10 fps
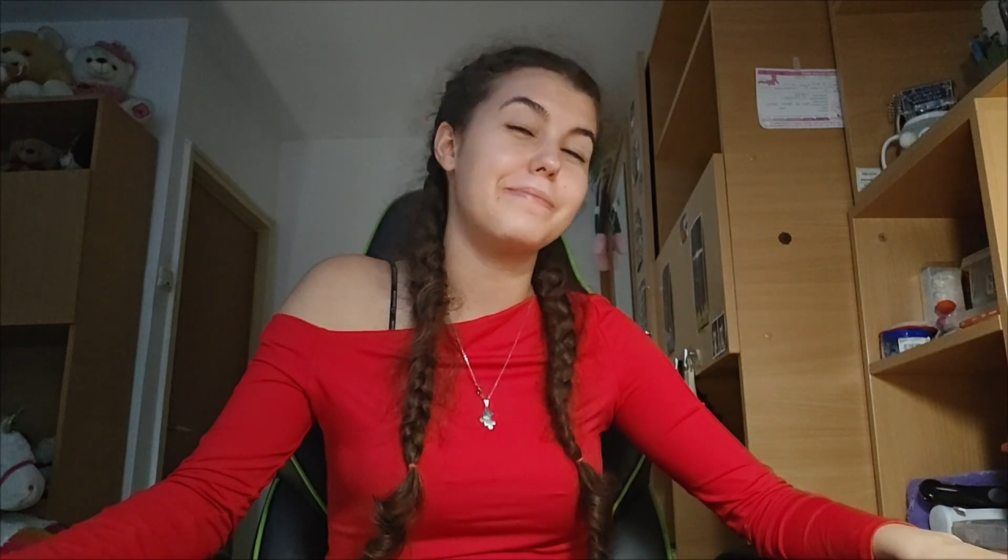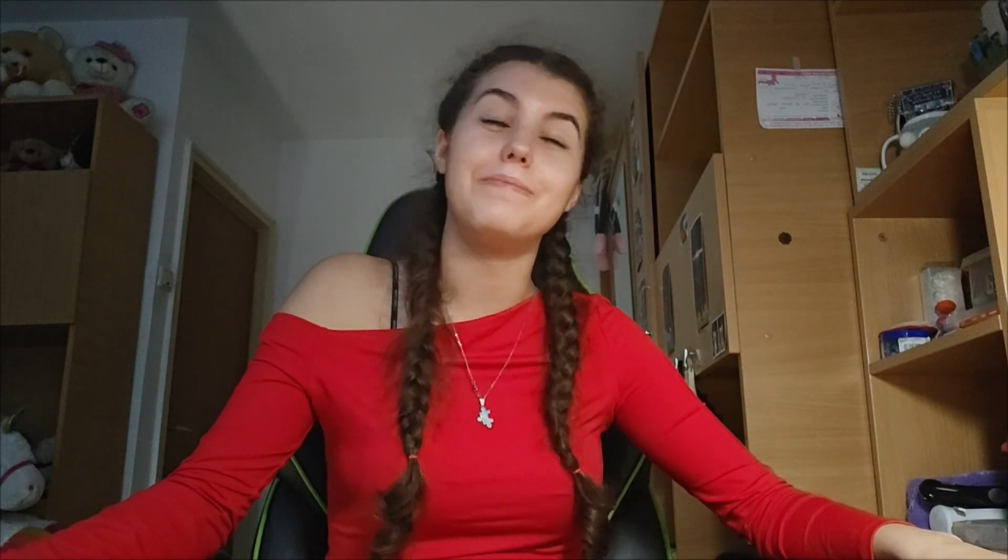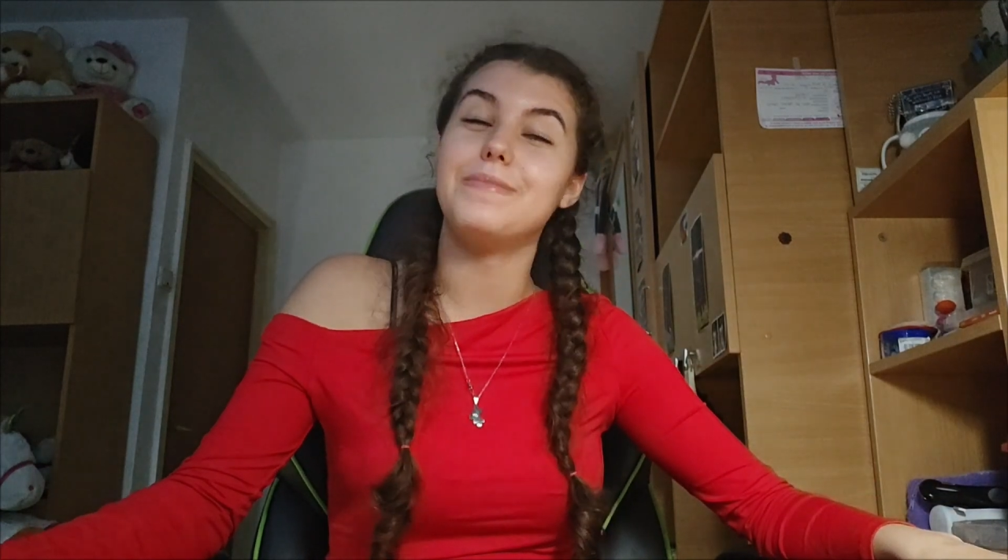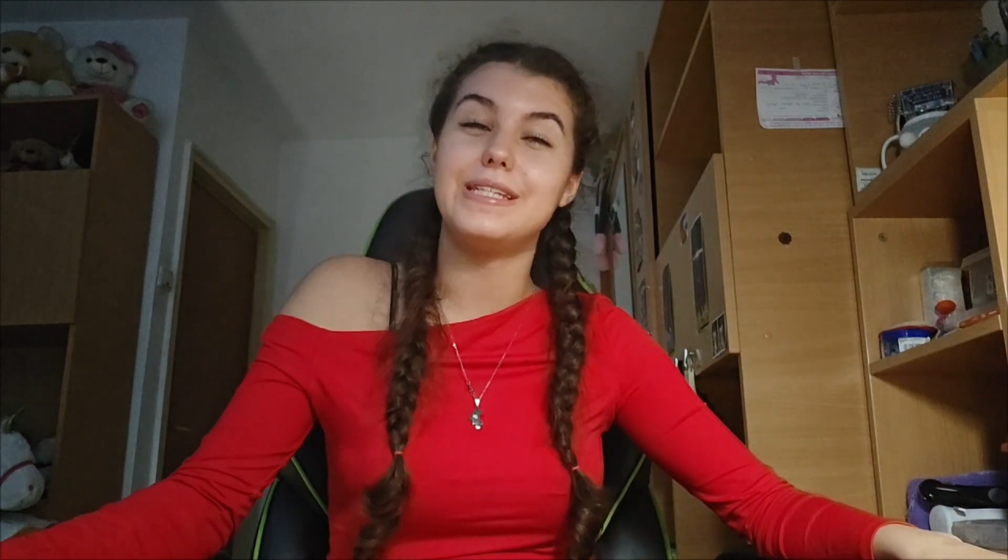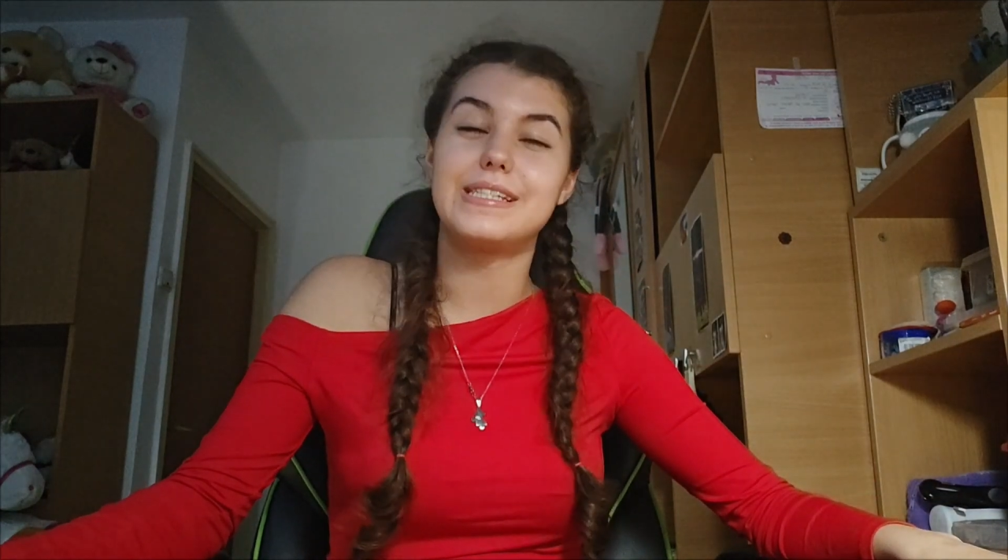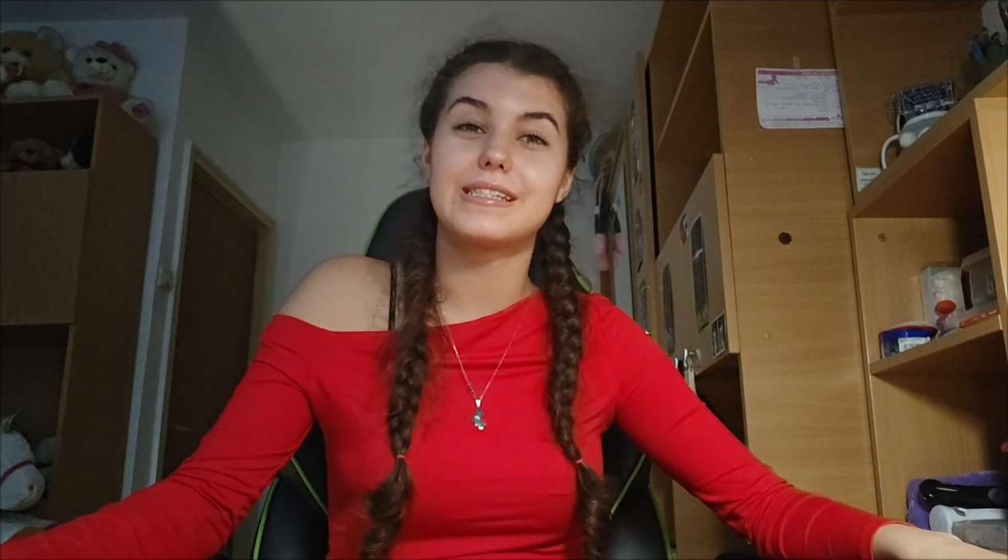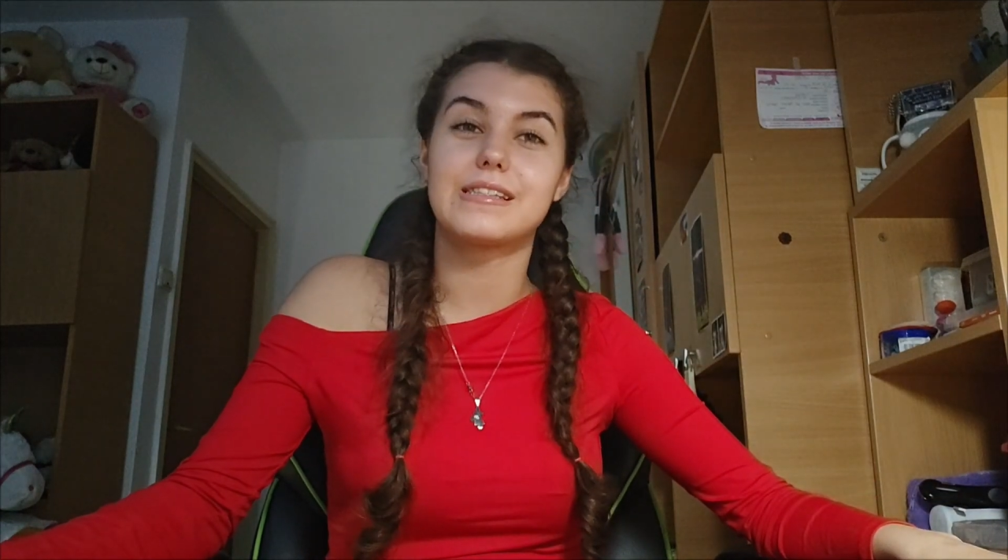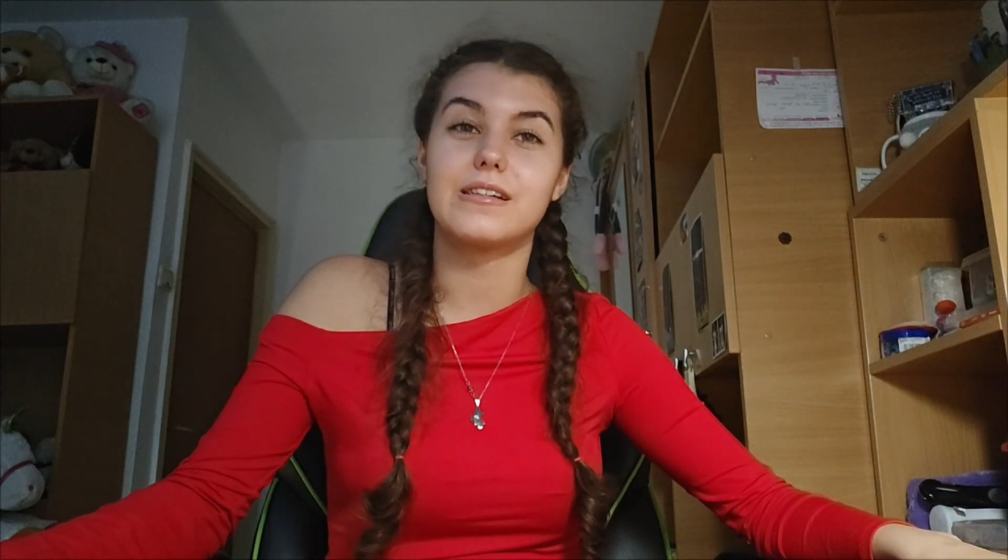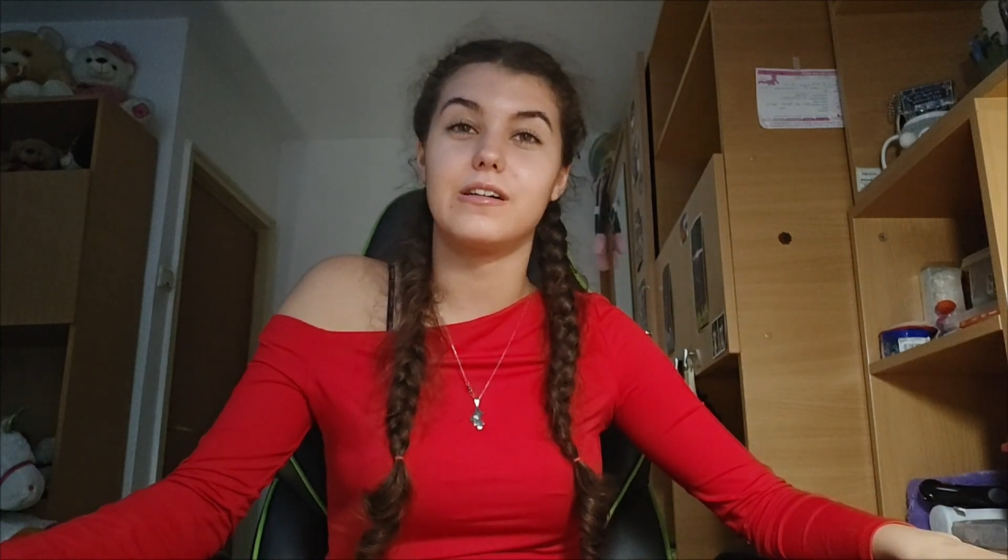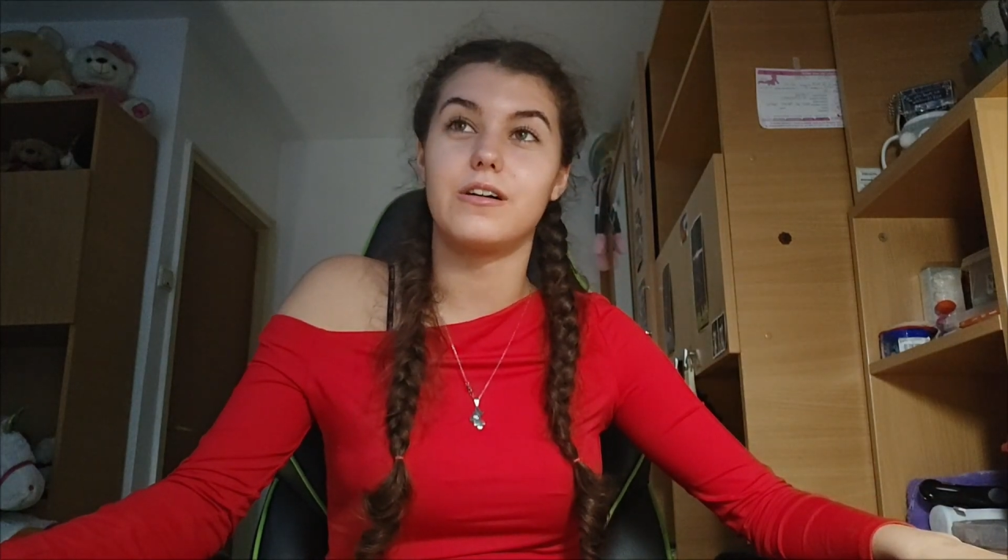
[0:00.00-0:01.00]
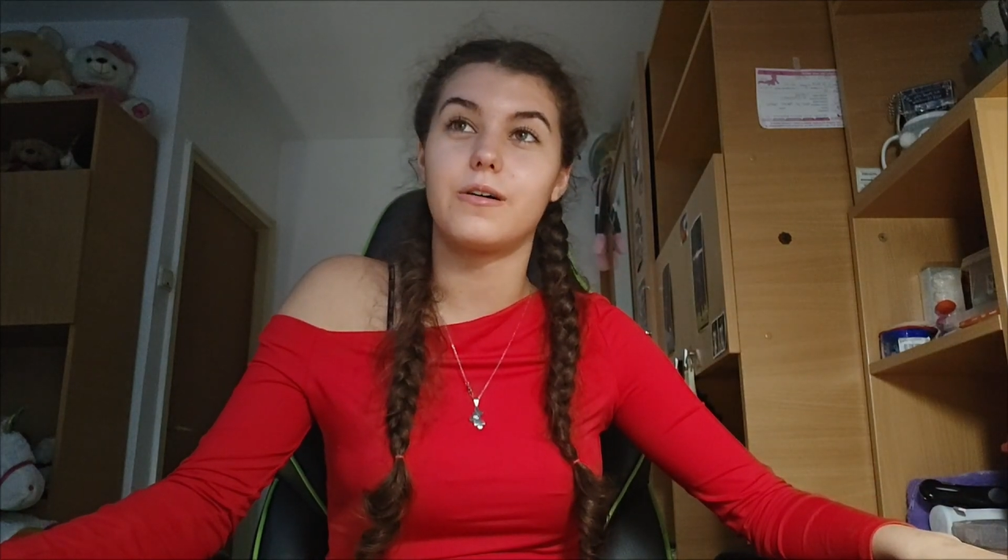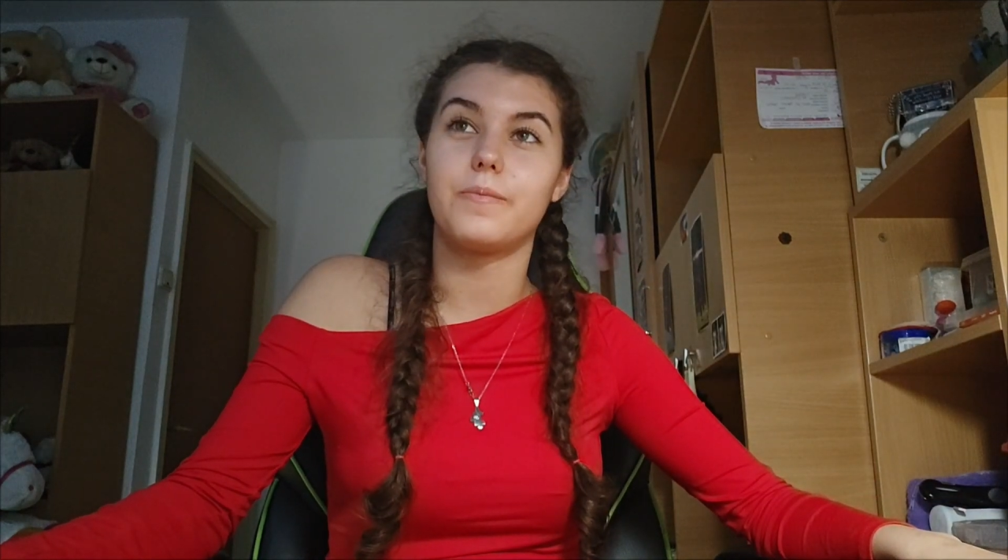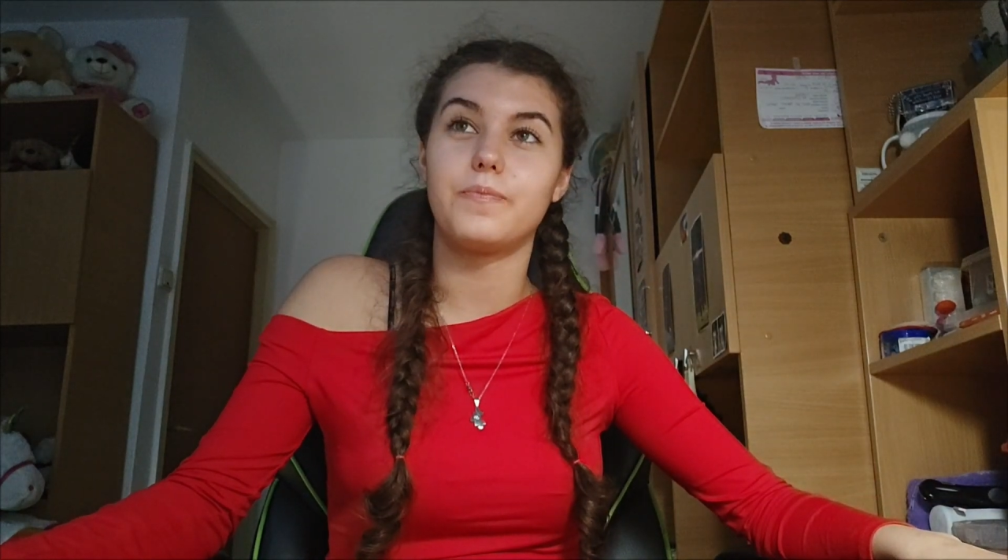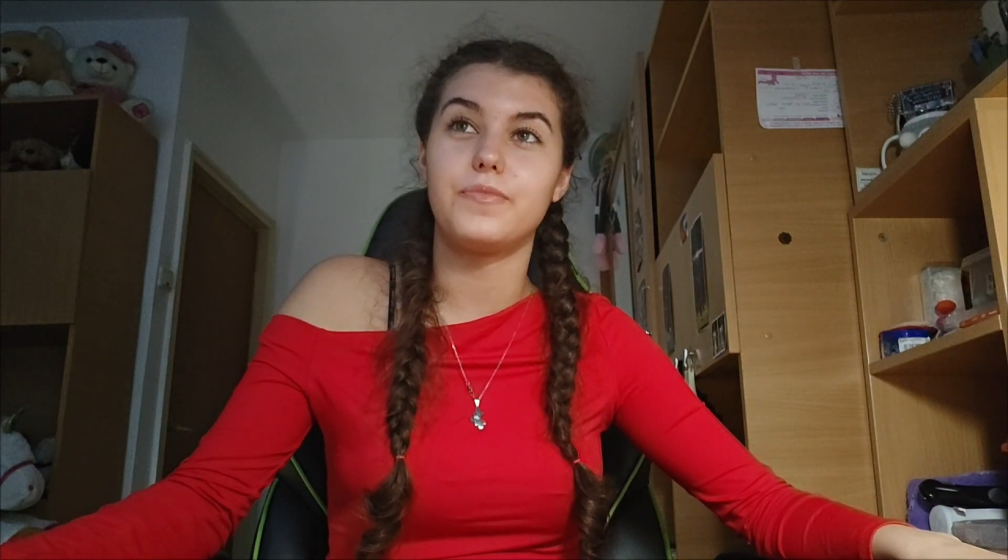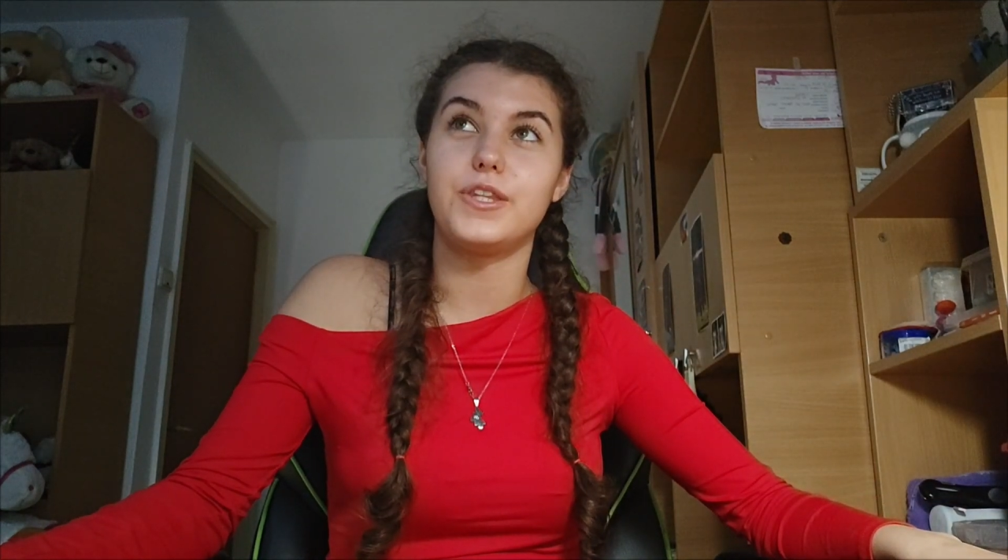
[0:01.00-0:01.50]
missed
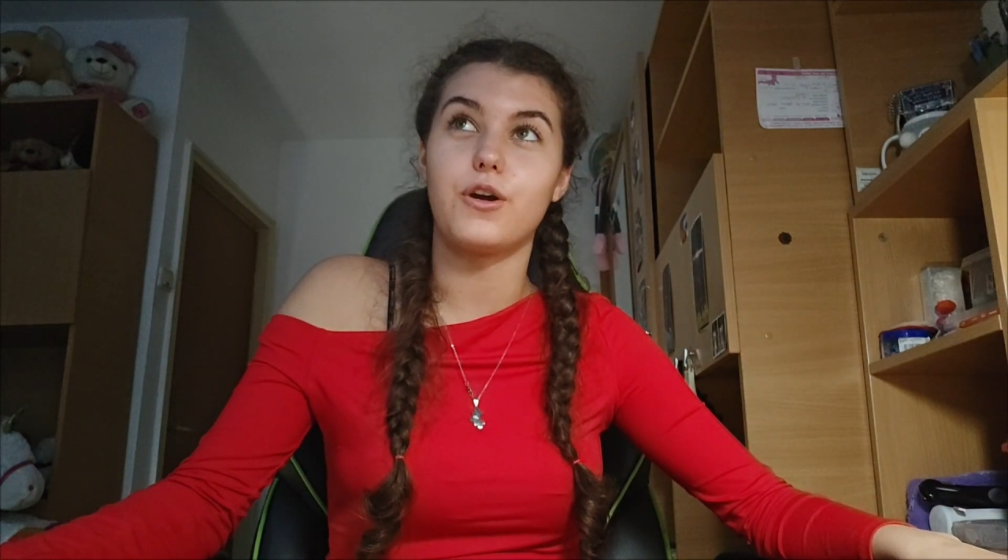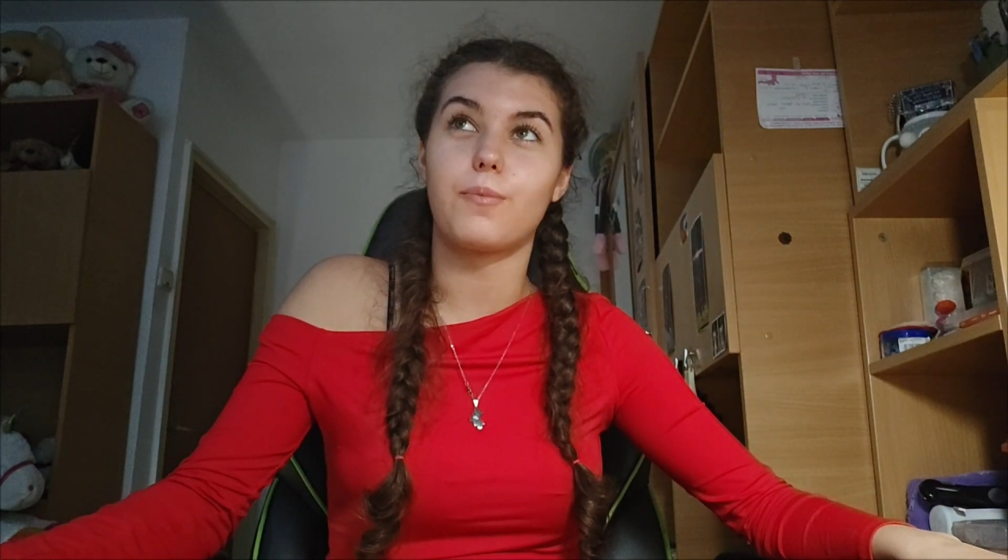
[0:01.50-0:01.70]
the